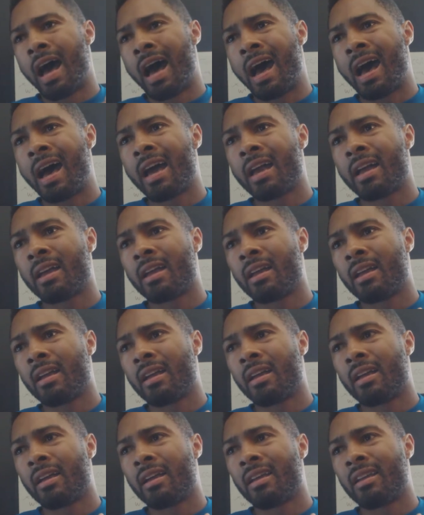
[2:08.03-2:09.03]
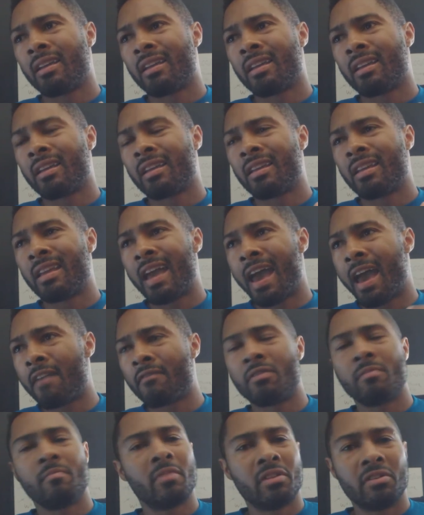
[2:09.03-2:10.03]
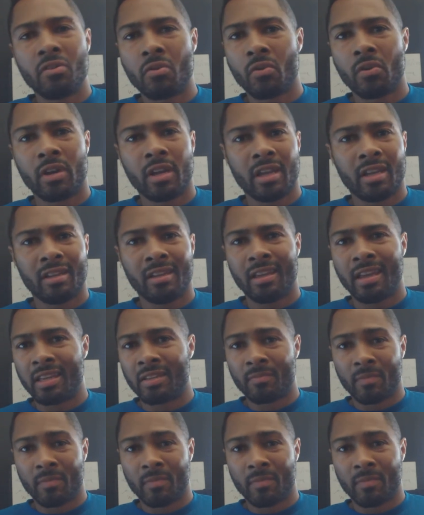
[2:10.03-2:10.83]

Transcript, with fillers: I haven't been doing it